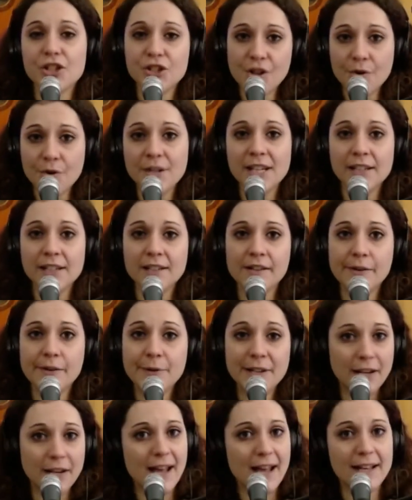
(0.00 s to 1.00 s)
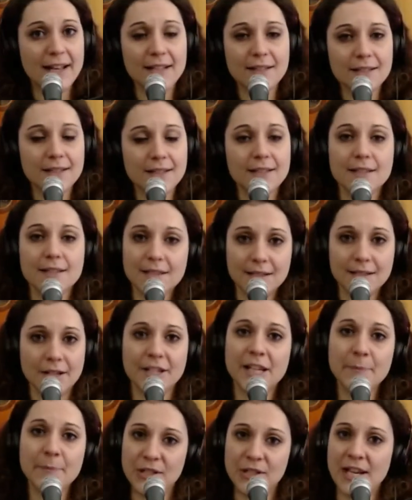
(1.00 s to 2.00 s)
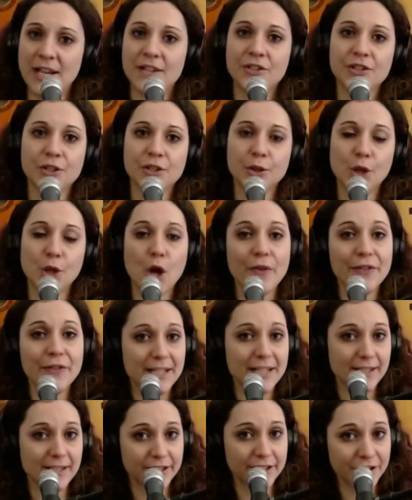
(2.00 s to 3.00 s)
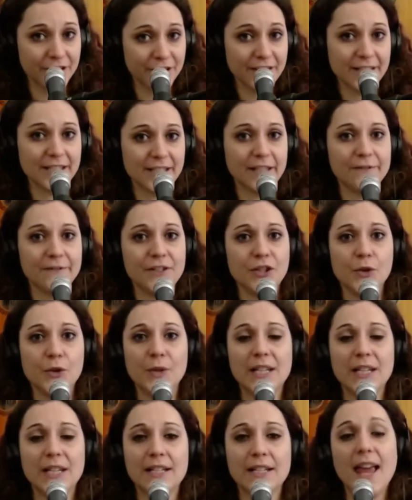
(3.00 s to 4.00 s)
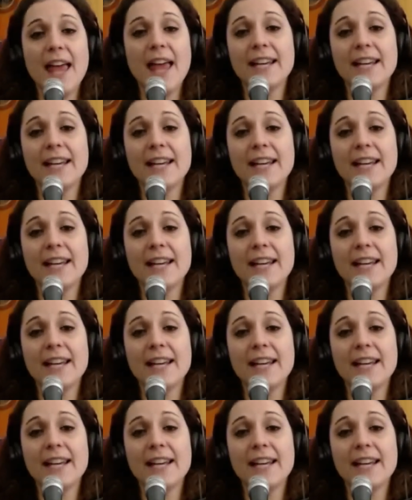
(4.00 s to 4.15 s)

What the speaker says: Joni realized the sonic potential of these alternative tunings